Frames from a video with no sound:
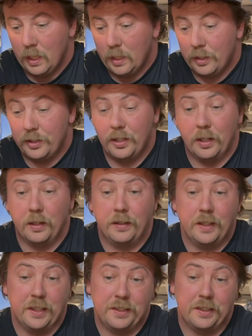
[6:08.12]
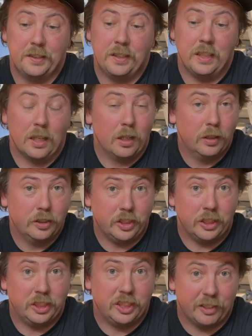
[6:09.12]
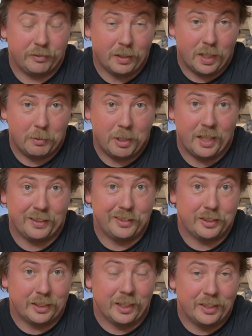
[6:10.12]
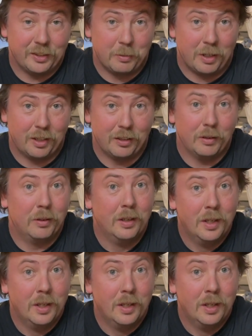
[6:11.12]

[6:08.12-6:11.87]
So this is the OG shift knob out of the Transmero